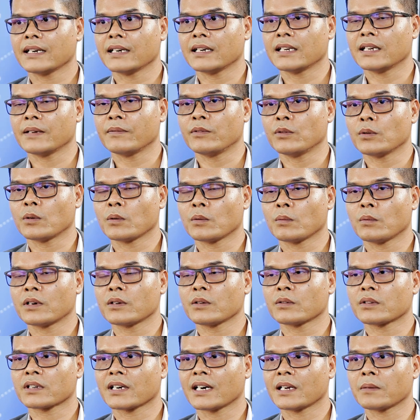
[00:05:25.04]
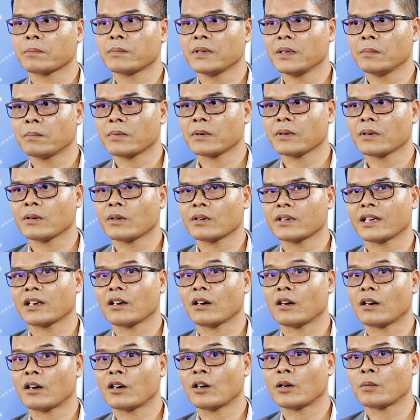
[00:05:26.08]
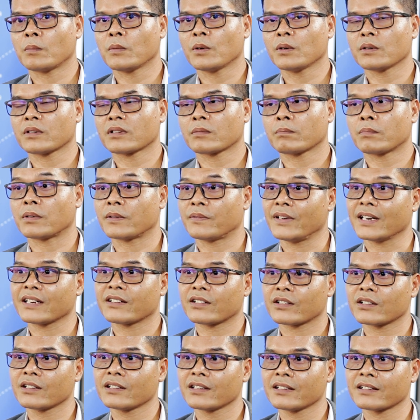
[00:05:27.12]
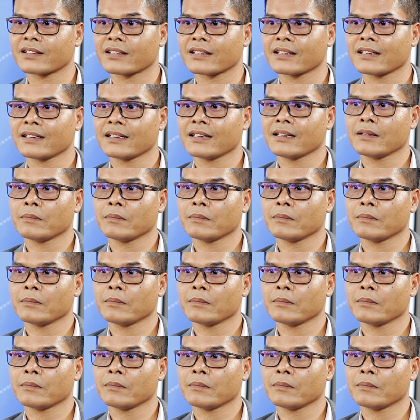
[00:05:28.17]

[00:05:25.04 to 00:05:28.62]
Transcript: And if you're one of those kind of people that are almost perfectionists,